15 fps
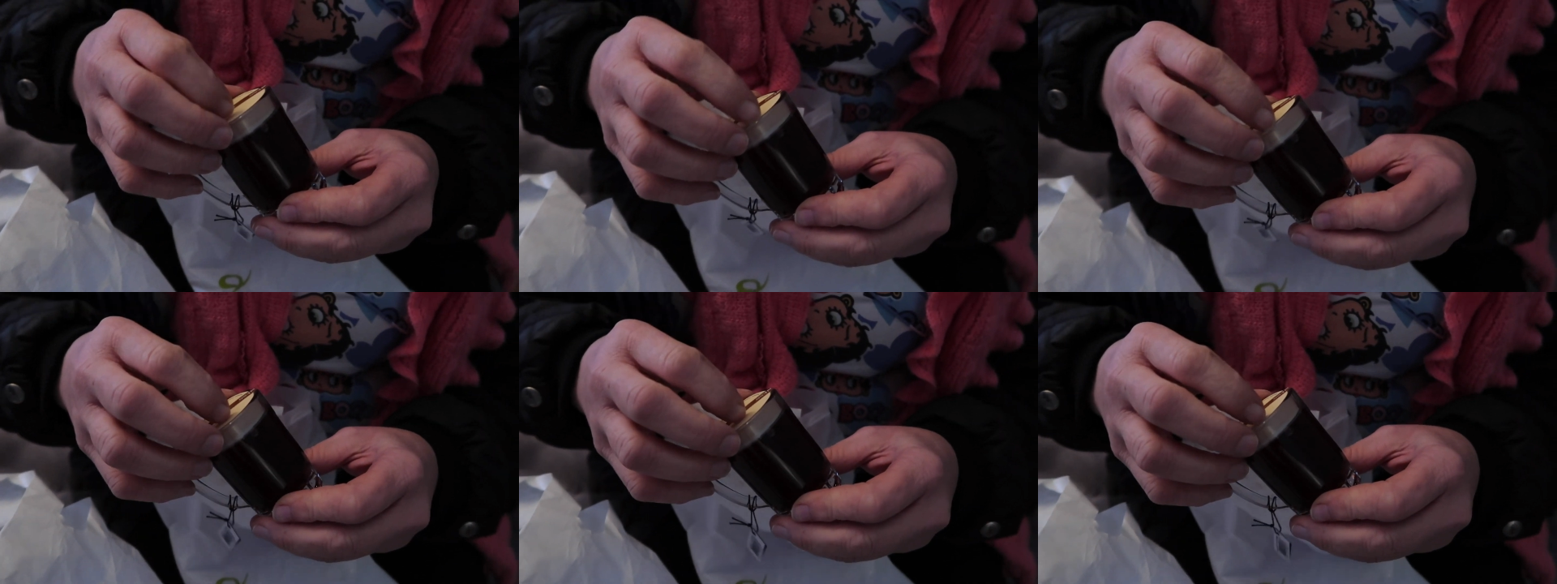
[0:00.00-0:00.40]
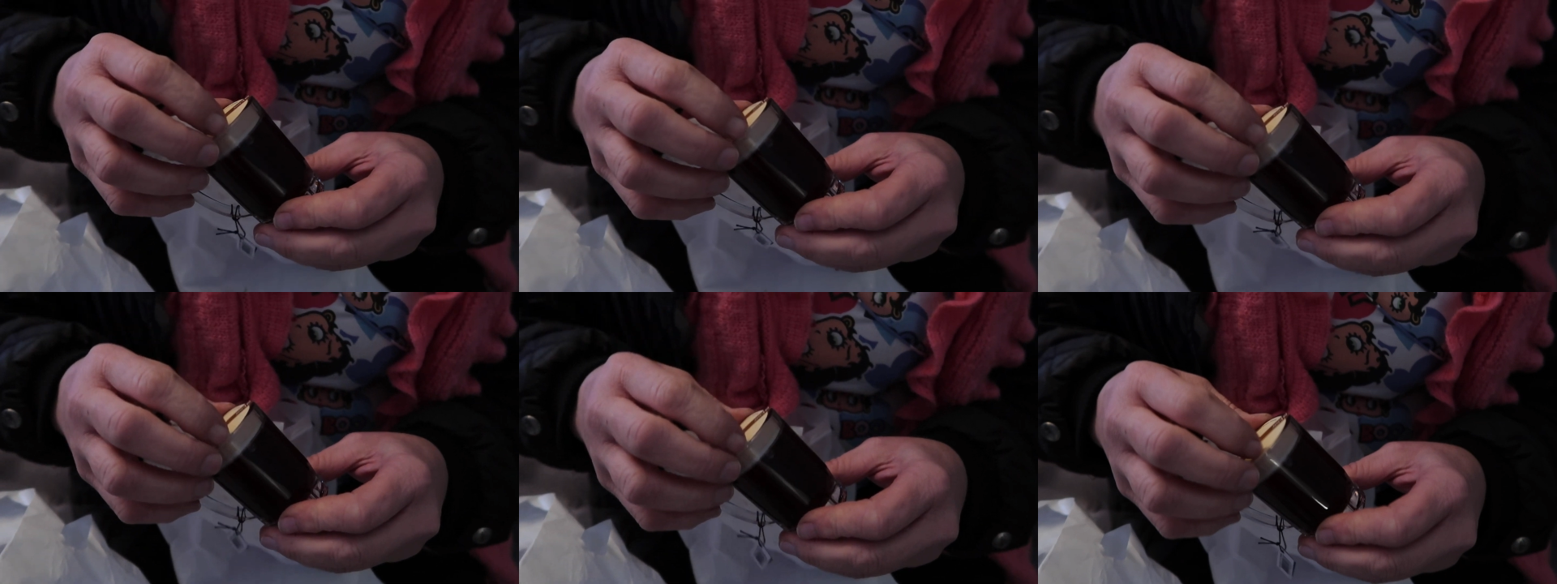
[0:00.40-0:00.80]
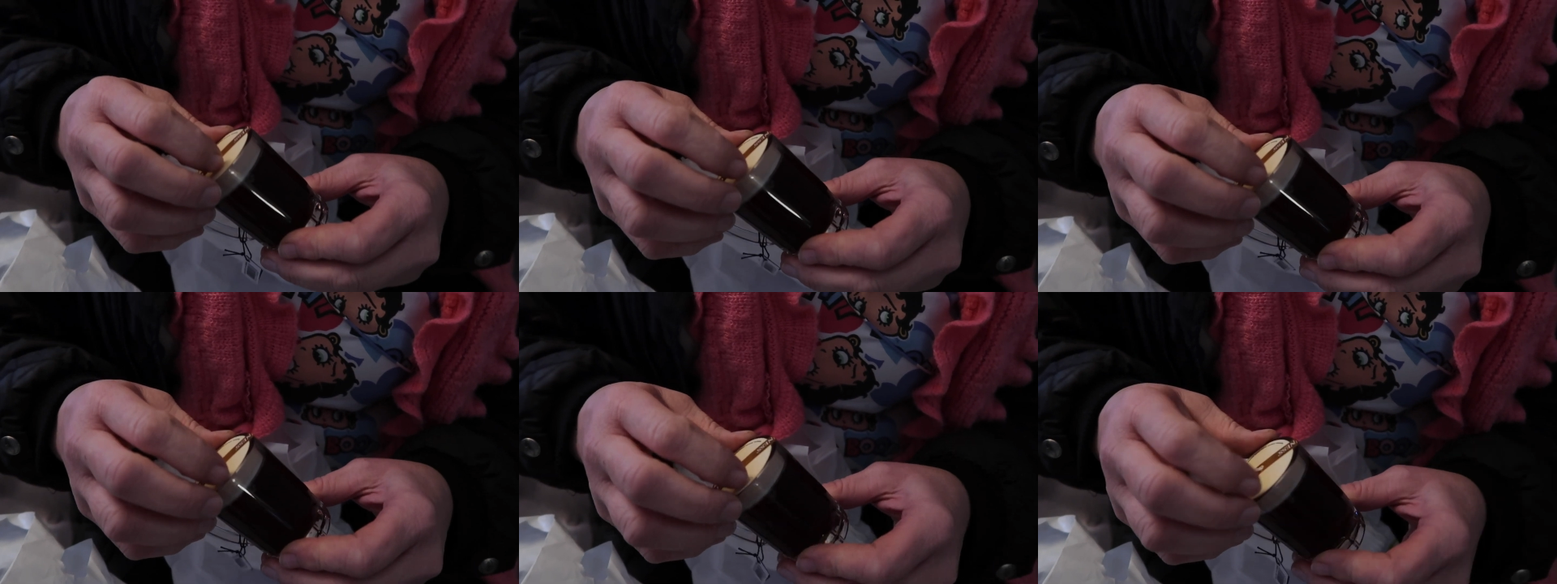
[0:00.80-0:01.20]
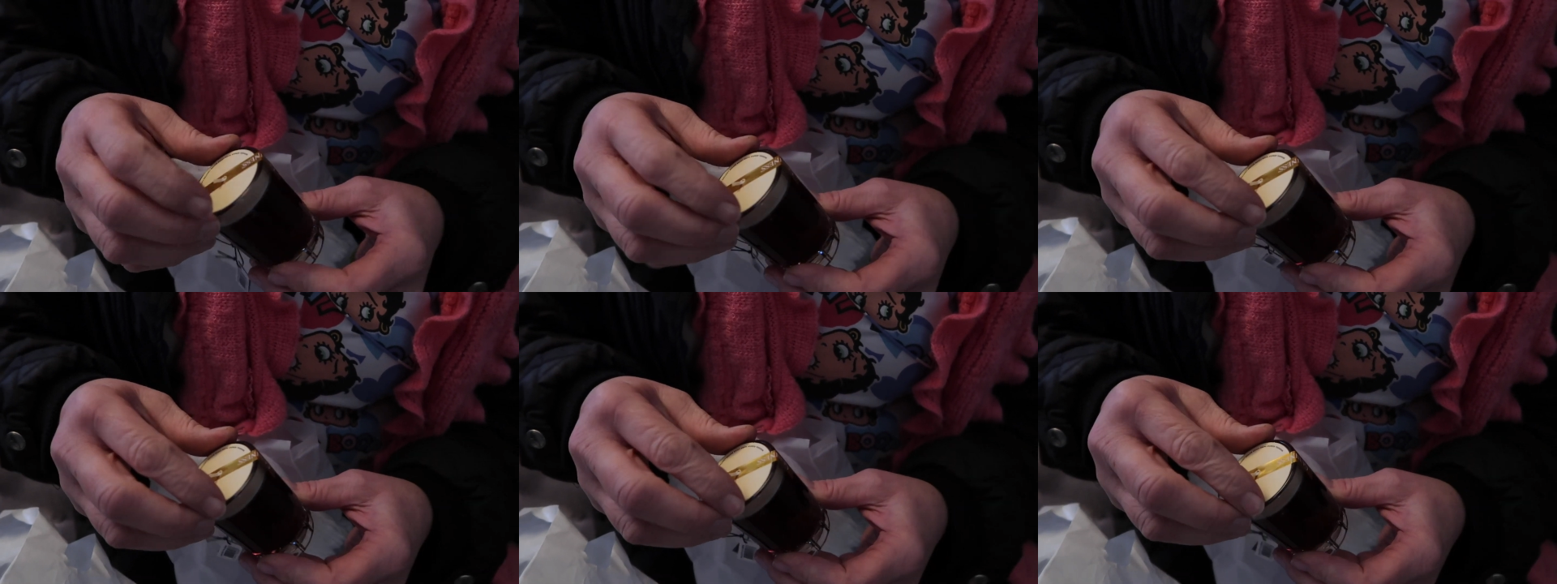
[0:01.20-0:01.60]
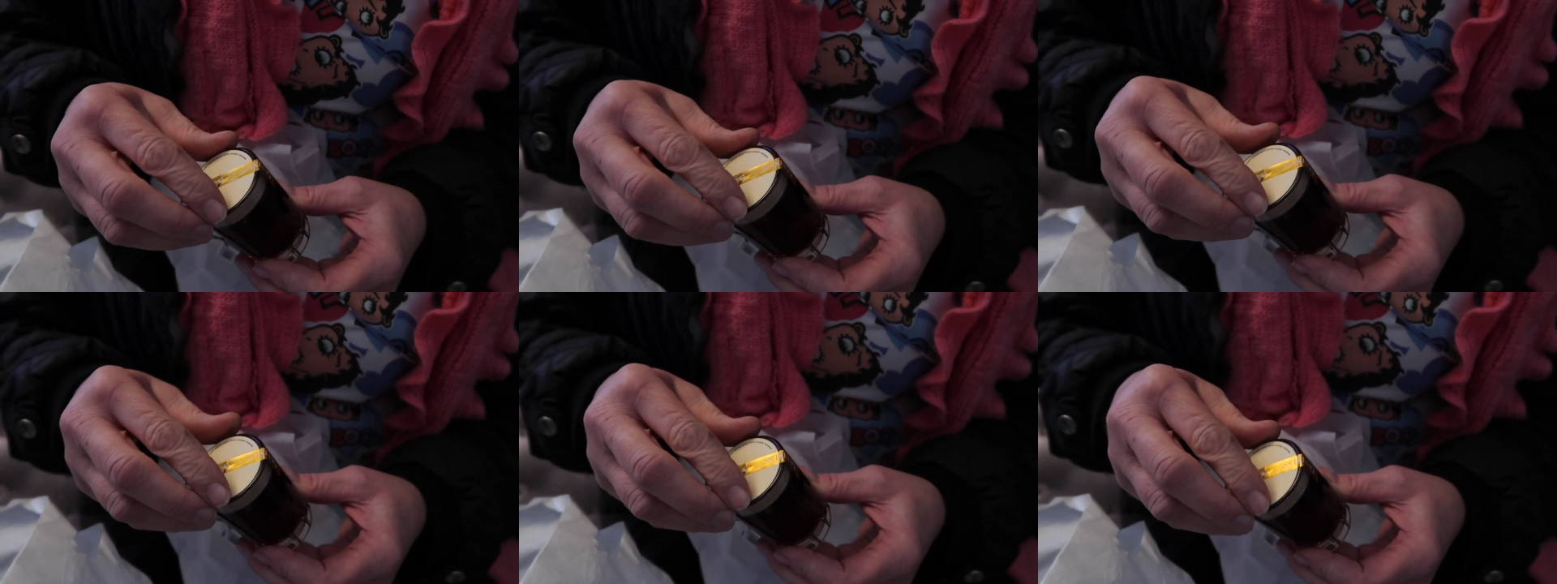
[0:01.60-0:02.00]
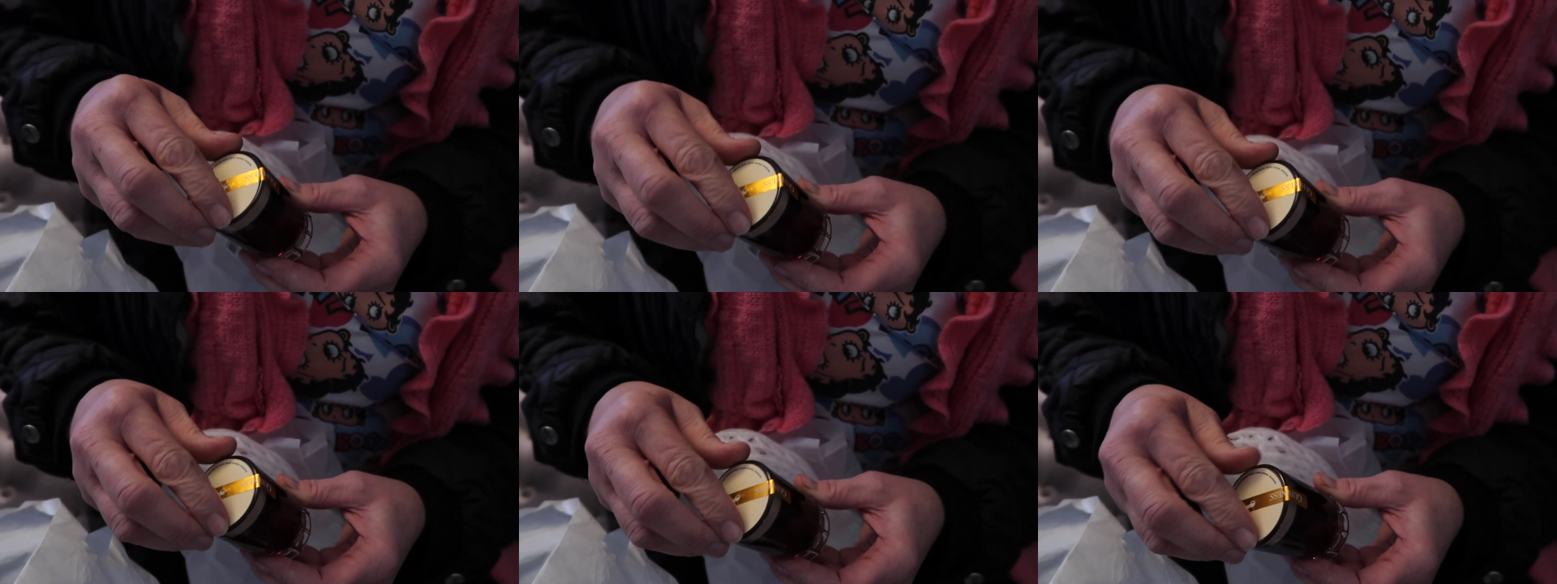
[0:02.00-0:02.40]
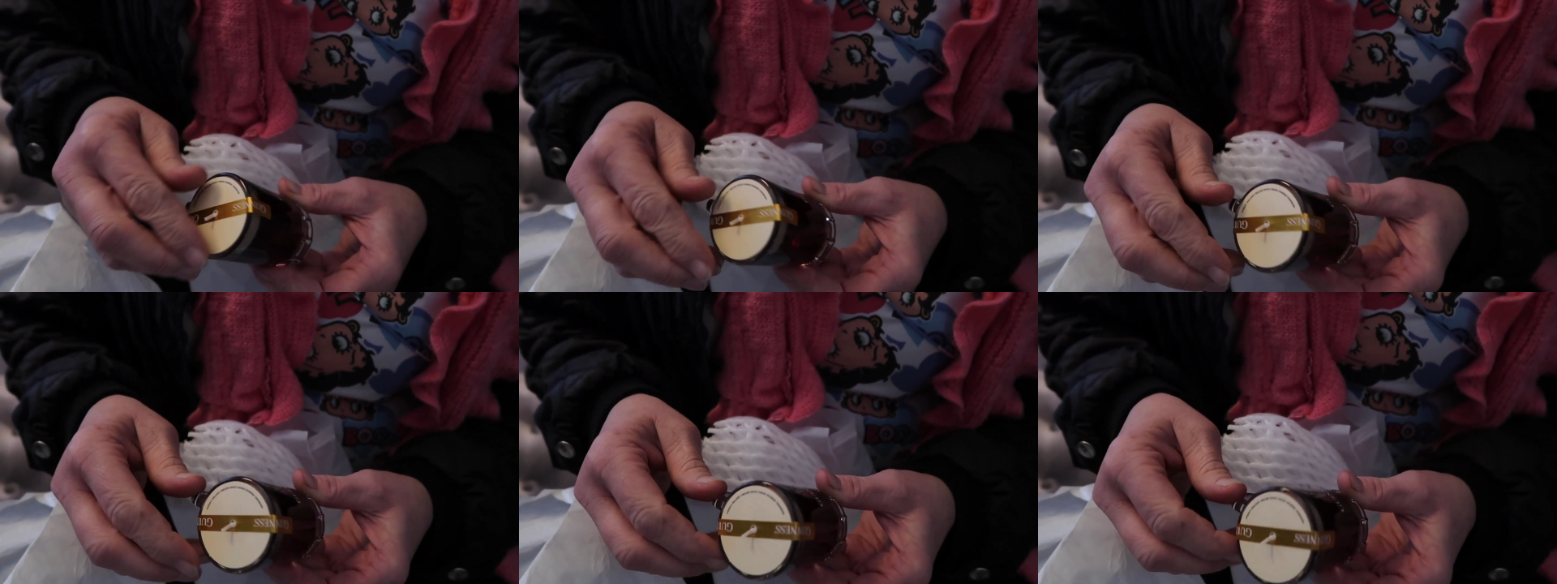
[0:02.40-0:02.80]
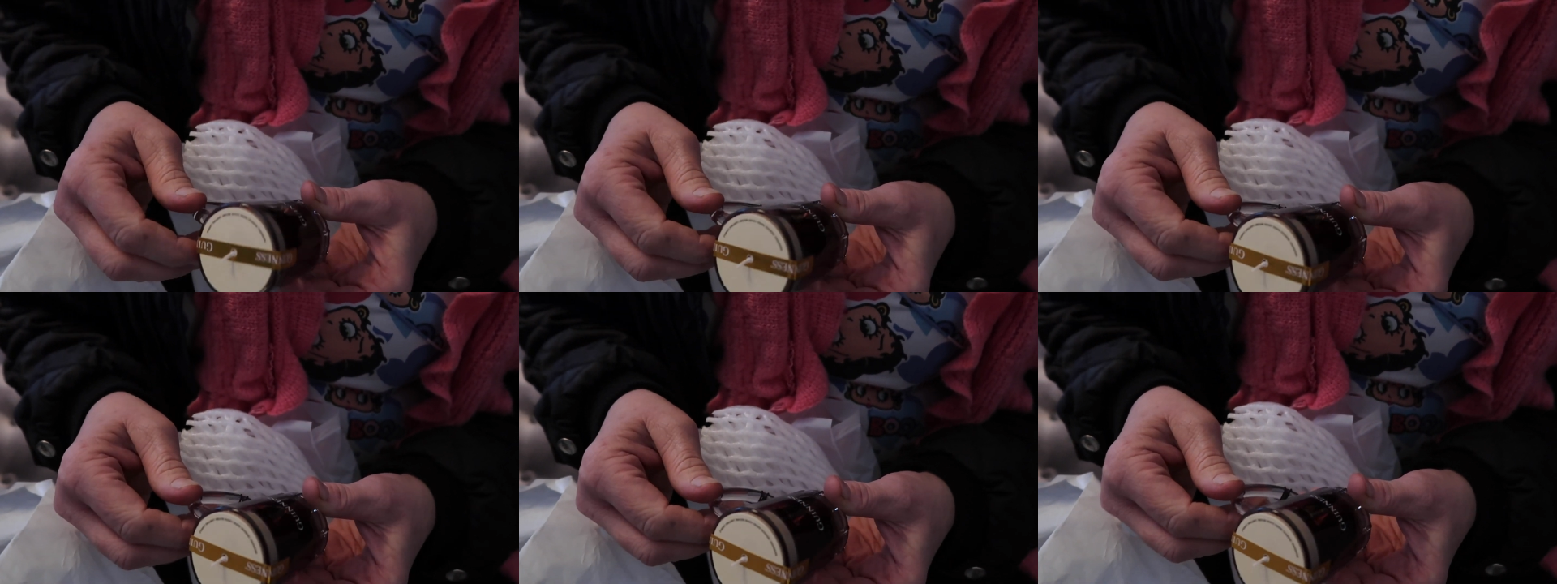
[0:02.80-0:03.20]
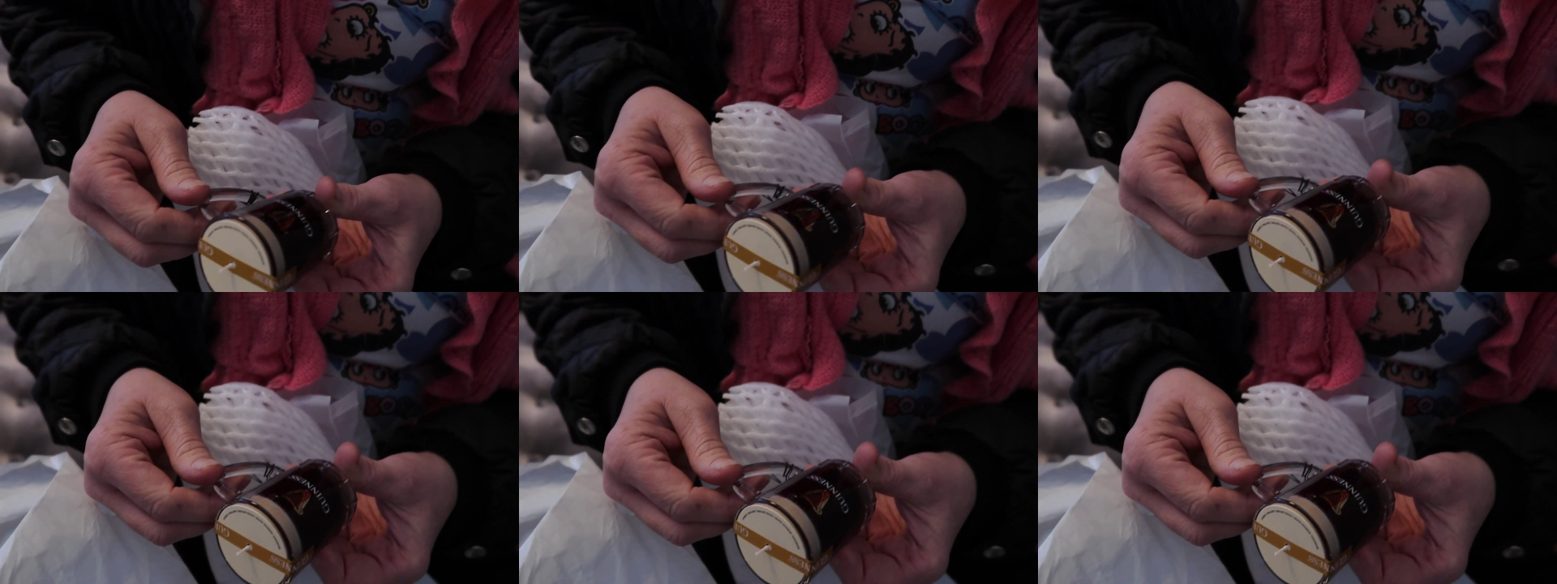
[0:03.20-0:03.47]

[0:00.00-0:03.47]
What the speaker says: No face is visible, so there are no lips to read.